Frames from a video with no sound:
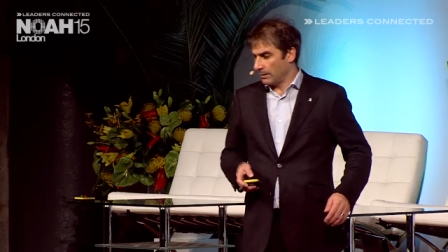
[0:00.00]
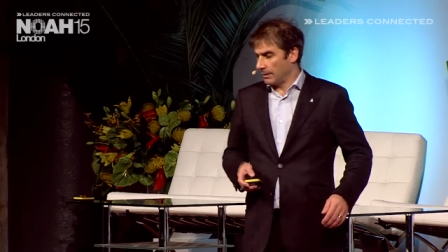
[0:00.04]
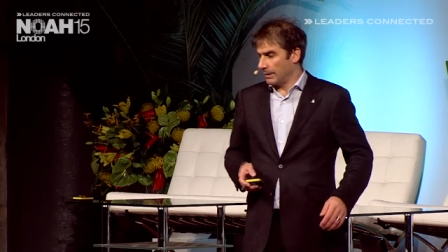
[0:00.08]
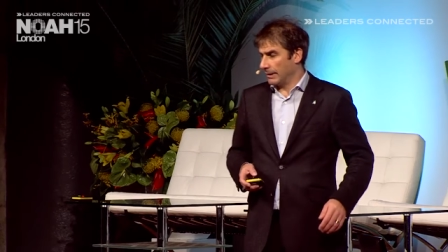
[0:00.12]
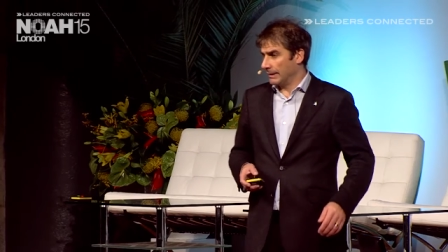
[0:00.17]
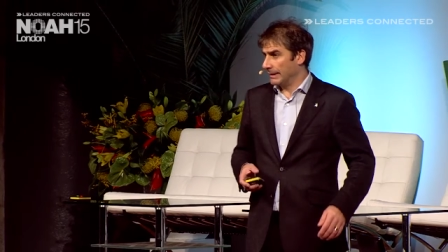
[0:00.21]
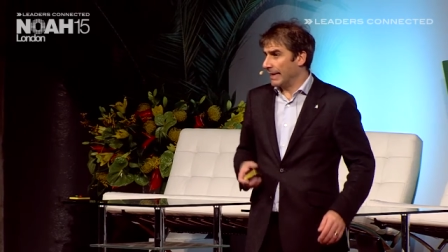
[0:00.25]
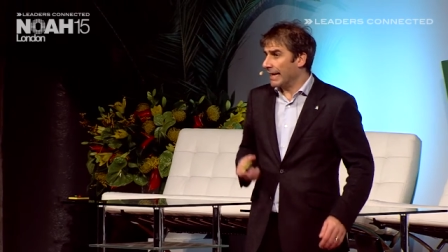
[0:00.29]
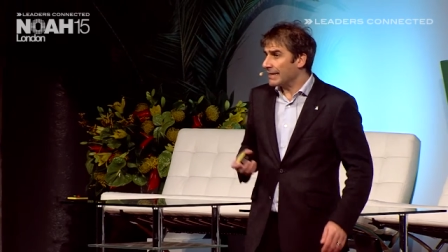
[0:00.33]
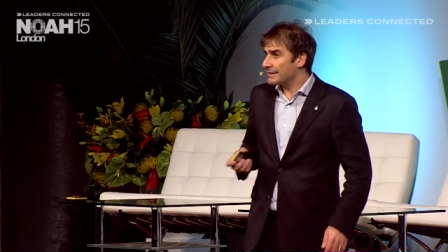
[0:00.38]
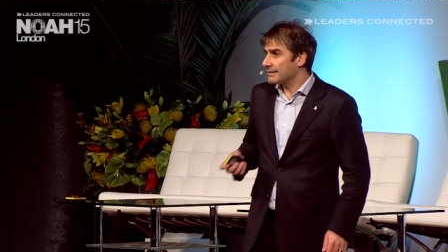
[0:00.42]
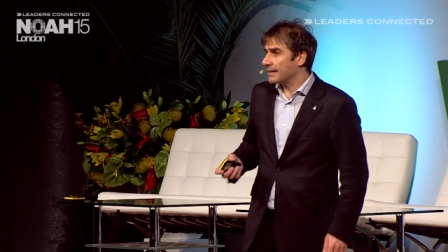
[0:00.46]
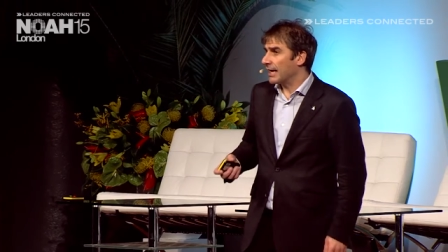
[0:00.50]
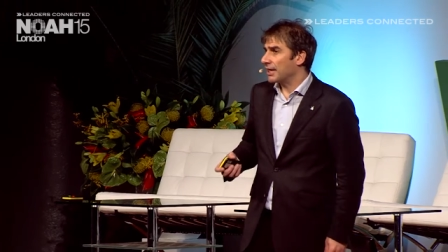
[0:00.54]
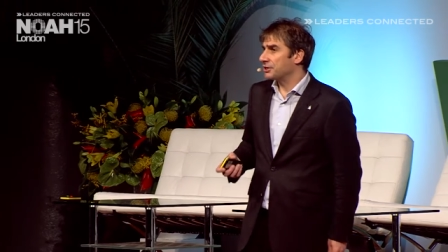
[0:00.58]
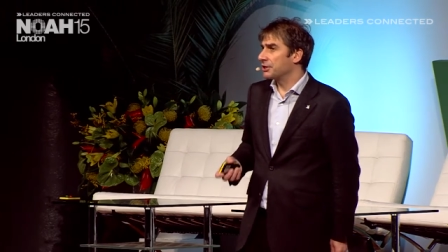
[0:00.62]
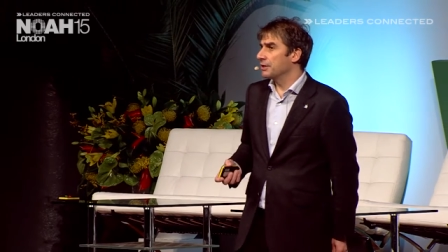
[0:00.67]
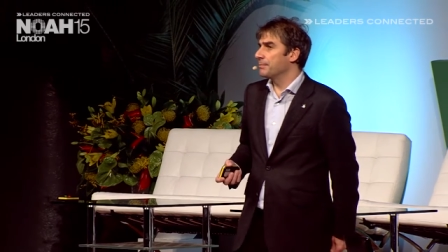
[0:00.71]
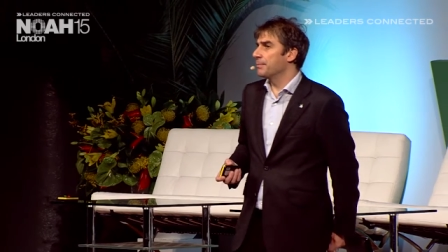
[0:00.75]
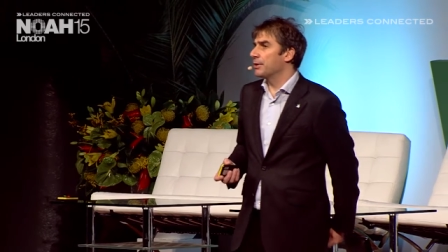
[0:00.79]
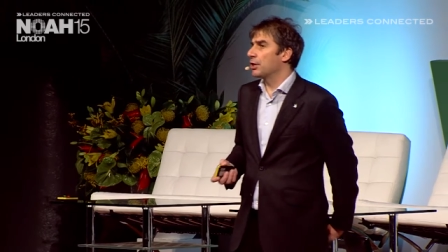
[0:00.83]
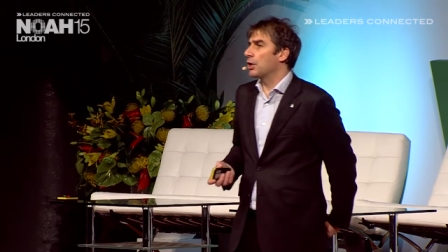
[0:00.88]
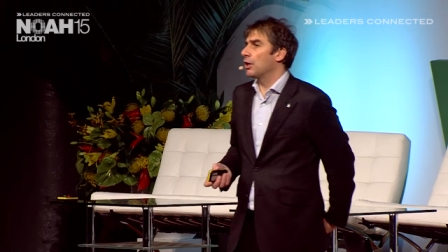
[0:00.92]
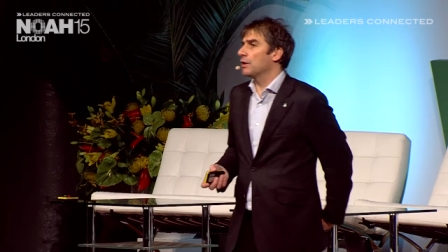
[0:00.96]
And that's
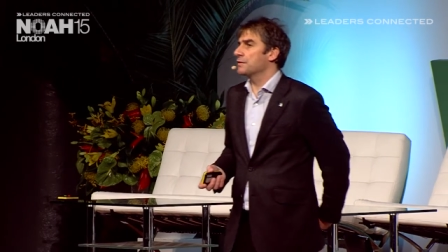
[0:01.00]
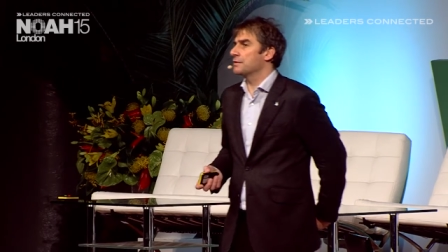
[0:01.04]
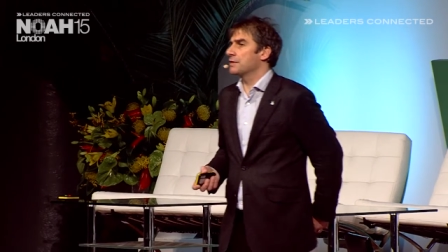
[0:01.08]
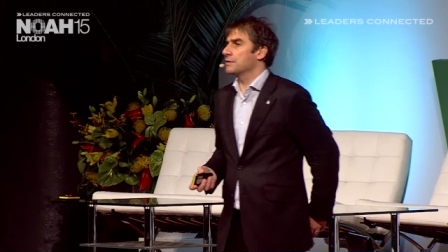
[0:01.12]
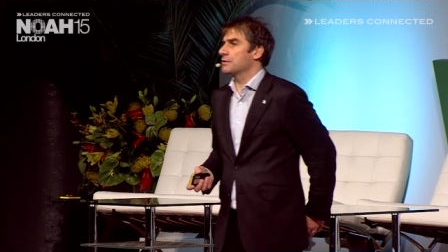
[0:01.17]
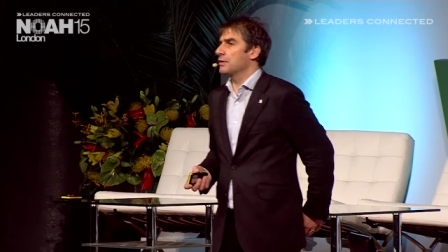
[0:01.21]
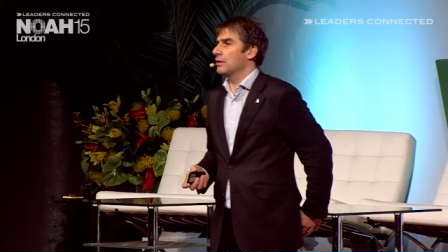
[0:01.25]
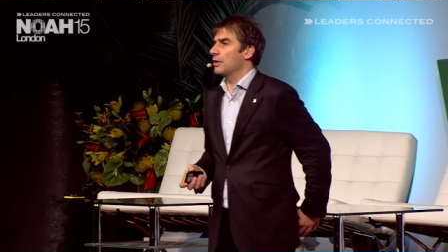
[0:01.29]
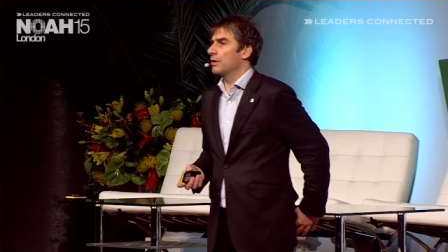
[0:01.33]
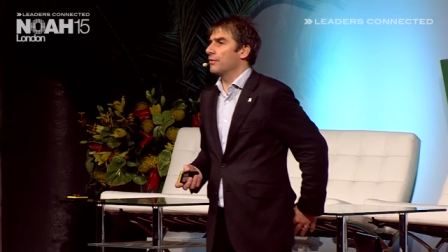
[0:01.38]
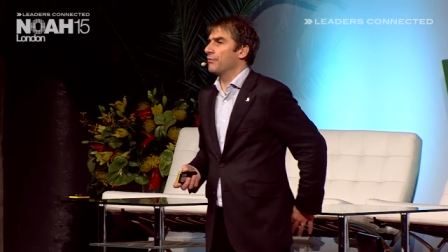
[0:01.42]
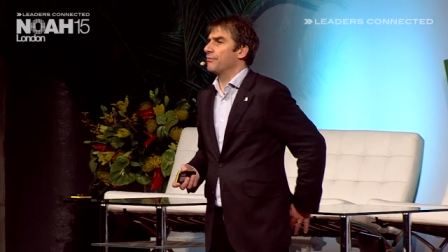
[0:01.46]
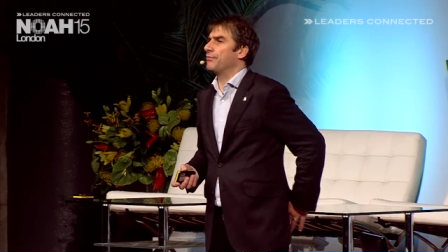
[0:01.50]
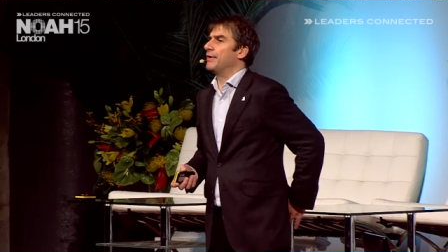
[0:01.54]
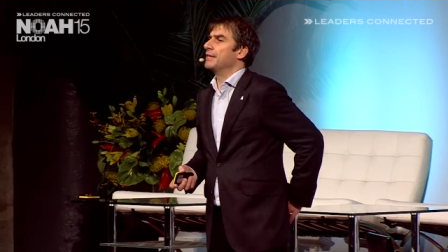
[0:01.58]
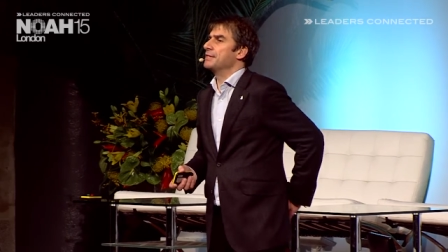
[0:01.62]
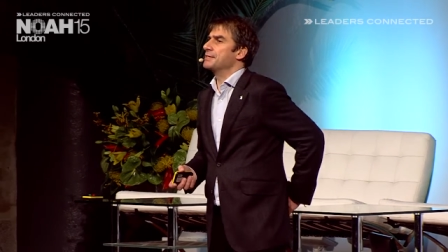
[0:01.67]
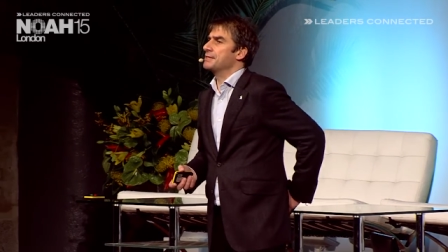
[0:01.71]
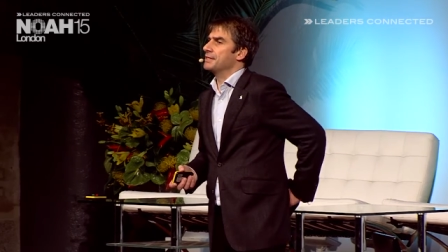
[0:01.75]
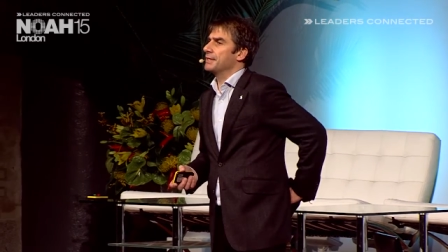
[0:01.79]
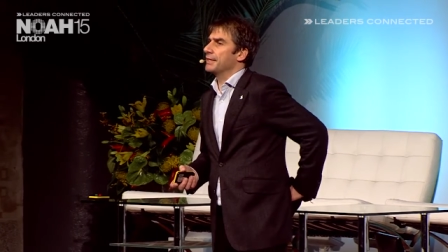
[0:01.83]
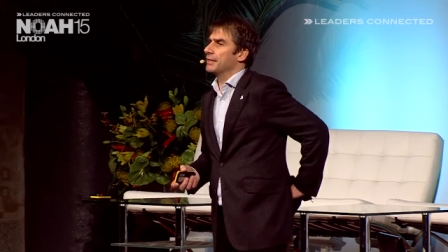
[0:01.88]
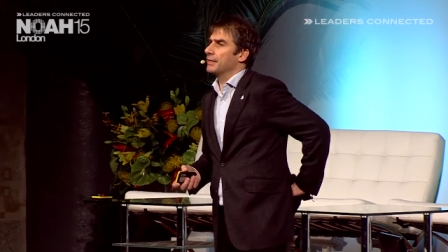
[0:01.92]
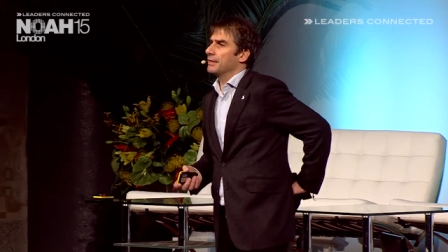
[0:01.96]
actually because there's a lot of
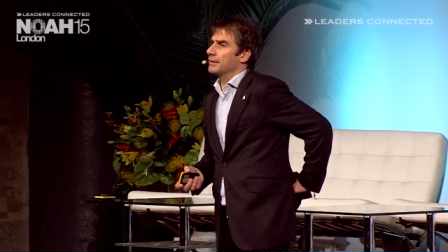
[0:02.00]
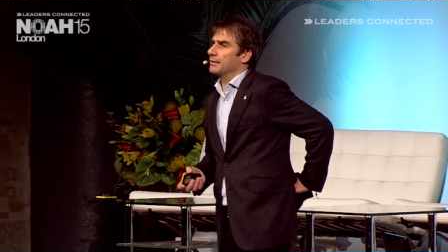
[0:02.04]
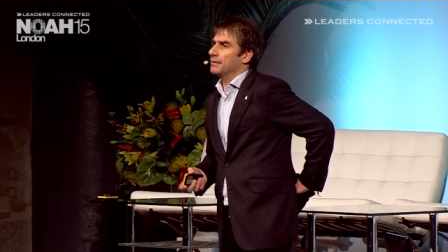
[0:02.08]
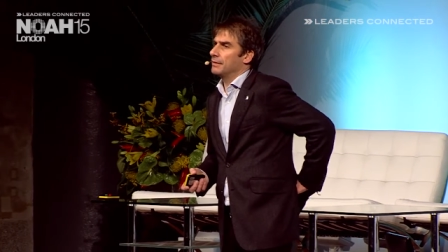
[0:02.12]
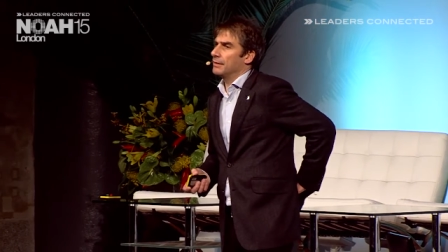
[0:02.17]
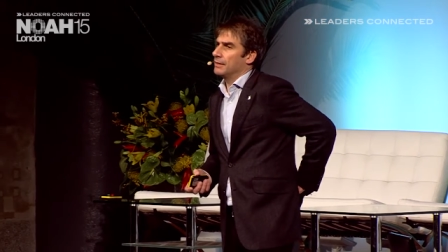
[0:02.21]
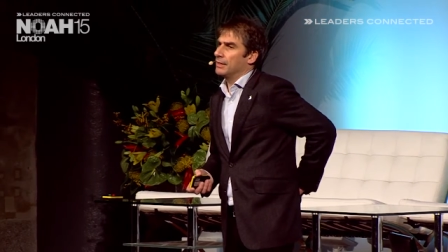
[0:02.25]
funds here.